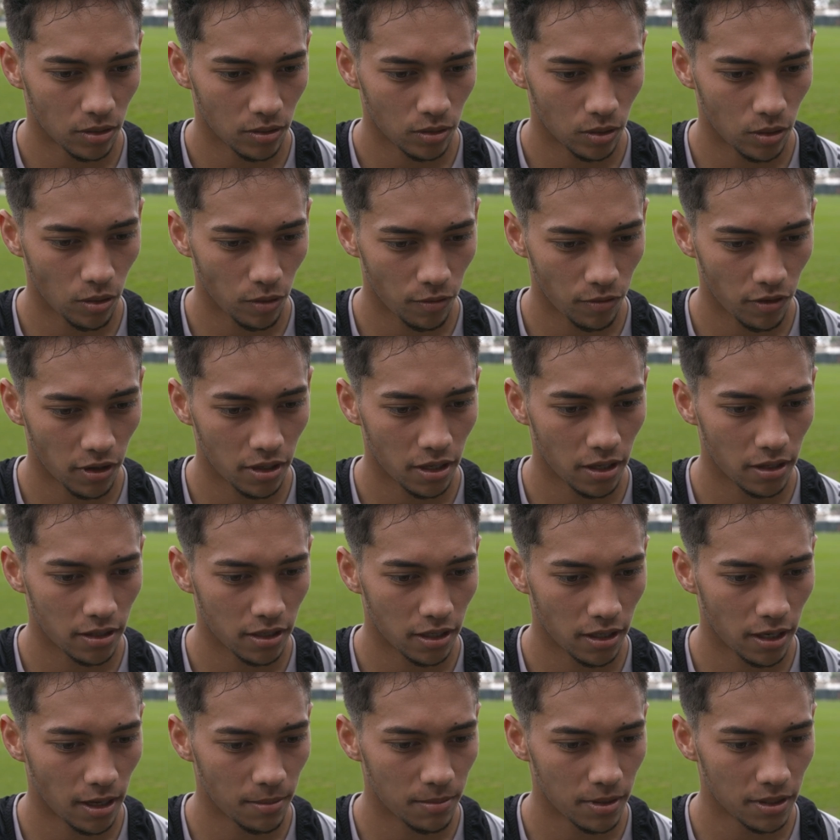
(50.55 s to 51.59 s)
go for
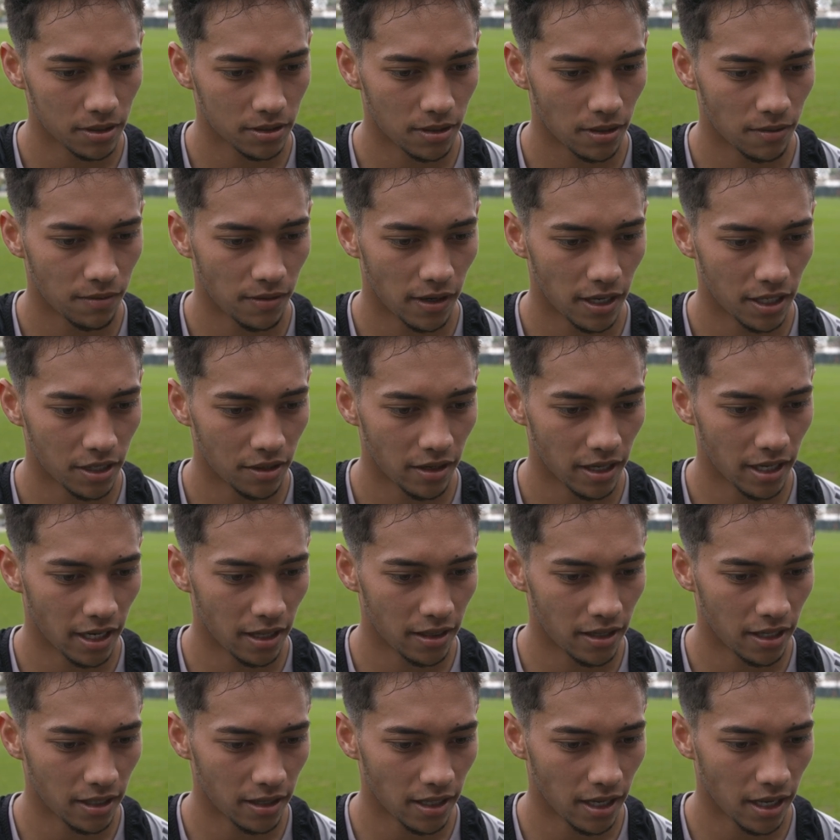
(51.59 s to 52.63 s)
another MLS Cup final, and I
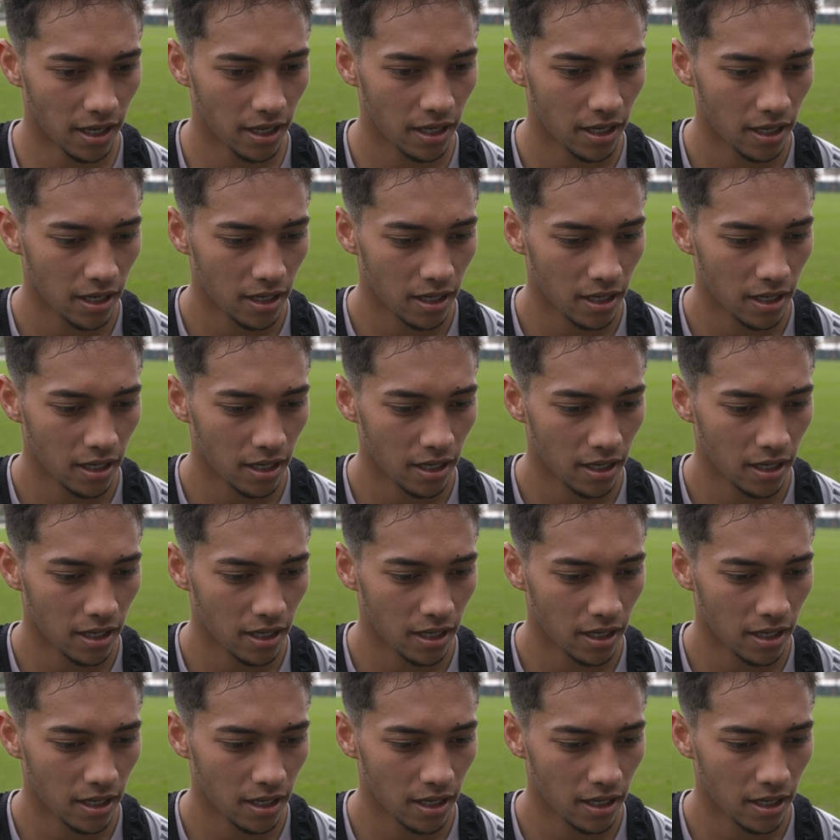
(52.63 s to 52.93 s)
think that